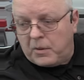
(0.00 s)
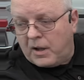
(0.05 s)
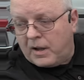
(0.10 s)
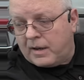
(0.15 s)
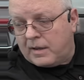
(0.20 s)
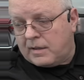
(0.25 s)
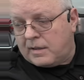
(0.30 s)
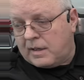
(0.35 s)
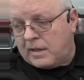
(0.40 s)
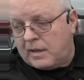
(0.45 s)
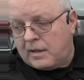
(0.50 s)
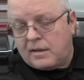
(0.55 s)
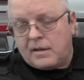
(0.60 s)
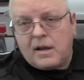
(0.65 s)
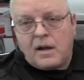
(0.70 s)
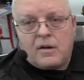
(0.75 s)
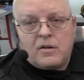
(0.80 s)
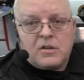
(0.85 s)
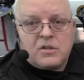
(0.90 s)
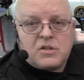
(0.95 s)
19
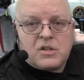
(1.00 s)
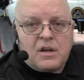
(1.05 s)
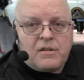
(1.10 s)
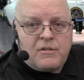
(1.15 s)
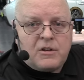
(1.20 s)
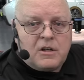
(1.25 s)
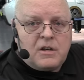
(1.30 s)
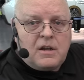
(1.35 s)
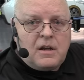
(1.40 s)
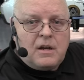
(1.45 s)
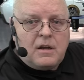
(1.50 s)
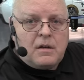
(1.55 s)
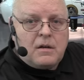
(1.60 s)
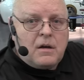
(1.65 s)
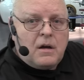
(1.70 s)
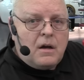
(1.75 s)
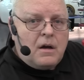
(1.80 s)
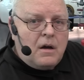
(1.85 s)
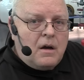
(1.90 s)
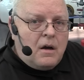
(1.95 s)
down to 17
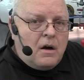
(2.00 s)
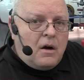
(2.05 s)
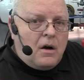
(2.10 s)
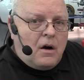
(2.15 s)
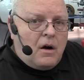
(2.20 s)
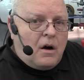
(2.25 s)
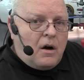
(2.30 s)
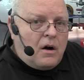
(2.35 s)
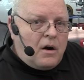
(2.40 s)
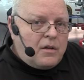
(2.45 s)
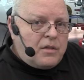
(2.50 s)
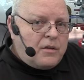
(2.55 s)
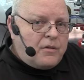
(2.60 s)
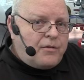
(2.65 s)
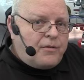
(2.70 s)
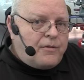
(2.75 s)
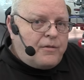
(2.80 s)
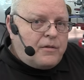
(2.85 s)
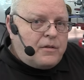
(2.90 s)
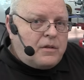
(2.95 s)
on
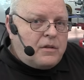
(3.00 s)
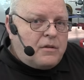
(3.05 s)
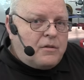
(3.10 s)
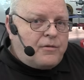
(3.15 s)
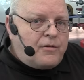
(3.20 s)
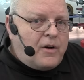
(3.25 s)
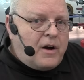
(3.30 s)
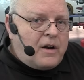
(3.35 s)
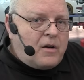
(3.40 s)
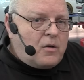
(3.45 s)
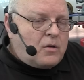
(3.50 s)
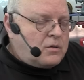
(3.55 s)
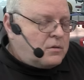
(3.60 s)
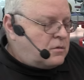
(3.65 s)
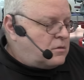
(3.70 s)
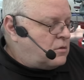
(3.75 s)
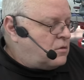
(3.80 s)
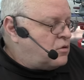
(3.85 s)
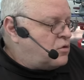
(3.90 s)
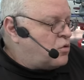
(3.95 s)
the, the final
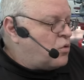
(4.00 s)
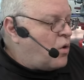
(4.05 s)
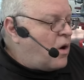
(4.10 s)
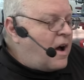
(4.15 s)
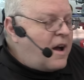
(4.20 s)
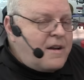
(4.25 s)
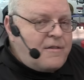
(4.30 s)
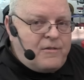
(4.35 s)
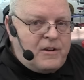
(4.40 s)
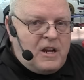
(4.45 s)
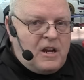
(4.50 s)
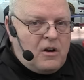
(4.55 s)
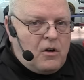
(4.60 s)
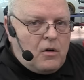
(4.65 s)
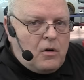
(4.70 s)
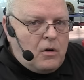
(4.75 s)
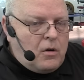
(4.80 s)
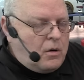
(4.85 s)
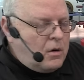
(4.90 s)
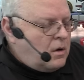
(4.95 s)
drive
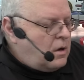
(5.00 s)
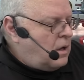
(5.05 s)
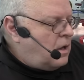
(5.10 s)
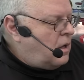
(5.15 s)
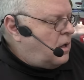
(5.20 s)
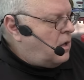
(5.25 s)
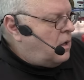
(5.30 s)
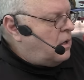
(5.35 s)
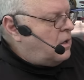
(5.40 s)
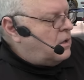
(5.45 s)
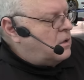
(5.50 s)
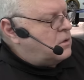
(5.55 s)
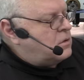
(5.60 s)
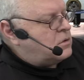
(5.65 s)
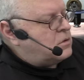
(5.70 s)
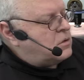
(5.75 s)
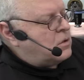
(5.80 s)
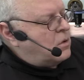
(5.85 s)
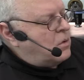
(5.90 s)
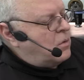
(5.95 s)
gear.
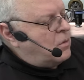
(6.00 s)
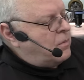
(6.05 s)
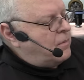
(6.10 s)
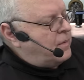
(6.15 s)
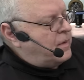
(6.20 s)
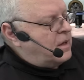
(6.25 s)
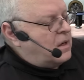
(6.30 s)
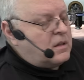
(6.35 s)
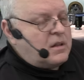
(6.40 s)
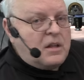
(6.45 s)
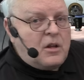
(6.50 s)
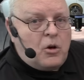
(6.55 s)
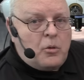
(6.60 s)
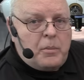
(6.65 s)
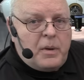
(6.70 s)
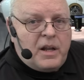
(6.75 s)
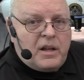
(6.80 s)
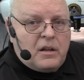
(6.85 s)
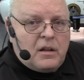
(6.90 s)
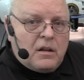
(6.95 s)
So a little
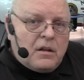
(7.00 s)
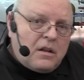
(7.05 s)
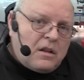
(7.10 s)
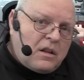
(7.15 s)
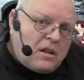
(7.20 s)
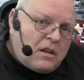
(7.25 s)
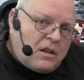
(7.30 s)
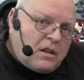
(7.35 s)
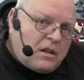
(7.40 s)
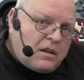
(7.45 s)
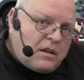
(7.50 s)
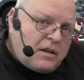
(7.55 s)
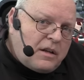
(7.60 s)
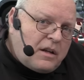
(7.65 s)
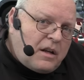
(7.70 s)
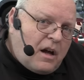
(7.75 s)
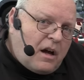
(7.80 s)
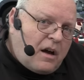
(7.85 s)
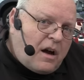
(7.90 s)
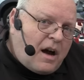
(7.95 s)
bit
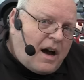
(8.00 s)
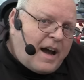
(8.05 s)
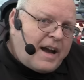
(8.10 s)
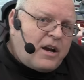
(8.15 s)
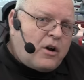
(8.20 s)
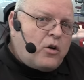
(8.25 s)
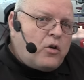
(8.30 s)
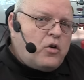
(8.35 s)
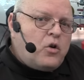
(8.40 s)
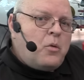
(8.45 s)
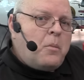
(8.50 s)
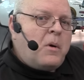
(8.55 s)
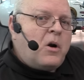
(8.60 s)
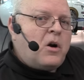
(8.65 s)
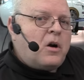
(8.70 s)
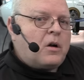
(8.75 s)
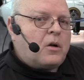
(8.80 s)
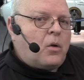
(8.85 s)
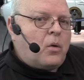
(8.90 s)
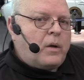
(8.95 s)
higher
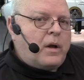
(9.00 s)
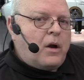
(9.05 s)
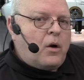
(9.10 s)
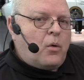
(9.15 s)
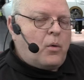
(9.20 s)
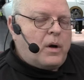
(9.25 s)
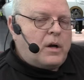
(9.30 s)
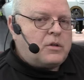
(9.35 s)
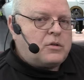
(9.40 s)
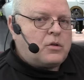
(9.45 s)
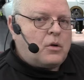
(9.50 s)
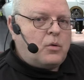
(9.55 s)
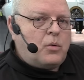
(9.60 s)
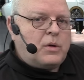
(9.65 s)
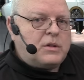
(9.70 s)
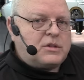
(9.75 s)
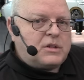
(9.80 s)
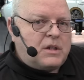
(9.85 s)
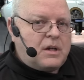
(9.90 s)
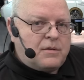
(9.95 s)
numerical gear ratio,
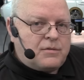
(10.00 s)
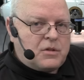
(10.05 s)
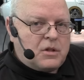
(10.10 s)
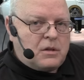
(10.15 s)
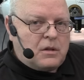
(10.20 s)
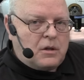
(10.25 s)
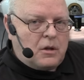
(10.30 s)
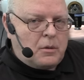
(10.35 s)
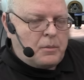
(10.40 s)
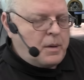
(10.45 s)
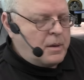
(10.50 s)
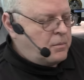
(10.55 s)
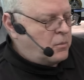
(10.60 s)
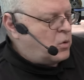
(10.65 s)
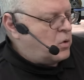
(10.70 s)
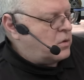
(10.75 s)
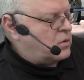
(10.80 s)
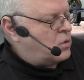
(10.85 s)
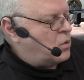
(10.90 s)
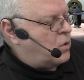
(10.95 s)
which gives it a little bit
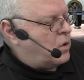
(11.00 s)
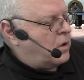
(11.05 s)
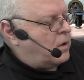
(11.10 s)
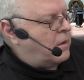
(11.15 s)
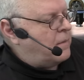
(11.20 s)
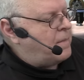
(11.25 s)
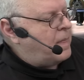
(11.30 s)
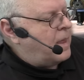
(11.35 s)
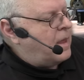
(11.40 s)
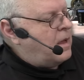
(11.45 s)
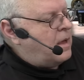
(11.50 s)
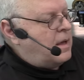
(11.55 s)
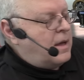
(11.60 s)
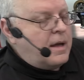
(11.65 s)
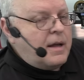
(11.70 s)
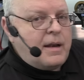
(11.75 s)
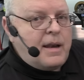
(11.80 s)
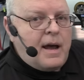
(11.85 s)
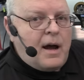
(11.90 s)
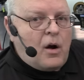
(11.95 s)
more torque.
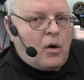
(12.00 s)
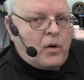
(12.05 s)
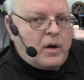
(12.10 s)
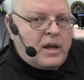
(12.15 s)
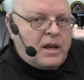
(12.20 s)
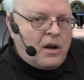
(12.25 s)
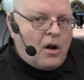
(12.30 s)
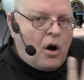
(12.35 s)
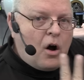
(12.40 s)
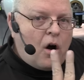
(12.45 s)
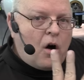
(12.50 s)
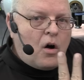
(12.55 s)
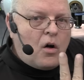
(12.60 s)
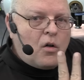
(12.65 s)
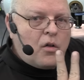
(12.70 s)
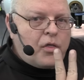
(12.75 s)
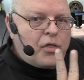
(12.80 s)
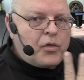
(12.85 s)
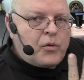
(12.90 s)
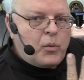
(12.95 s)
Now, in
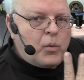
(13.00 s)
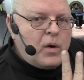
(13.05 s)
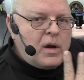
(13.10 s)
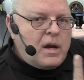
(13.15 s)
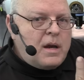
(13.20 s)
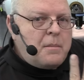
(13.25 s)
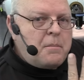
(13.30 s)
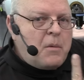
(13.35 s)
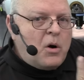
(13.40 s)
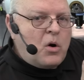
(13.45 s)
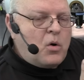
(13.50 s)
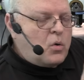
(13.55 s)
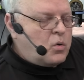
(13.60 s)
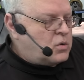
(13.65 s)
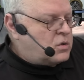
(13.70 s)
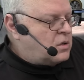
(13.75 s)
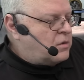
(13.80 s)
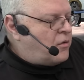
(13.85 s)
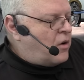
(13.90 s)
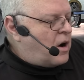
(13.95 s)
all three
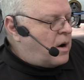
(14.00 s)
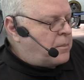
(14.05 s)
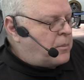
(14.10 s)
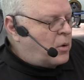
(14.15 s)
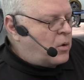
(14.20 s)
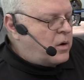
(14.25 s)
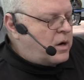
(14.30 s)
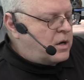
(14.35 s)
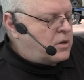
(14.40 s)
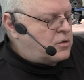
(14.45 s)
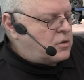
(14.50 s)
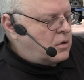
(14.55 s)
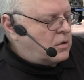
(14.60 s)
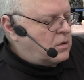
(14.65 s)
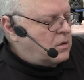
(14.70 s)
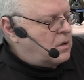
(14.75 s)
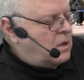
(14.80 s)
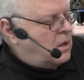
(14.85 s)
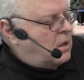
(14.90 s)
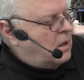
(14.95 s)
modes of
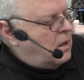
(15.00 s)
operation,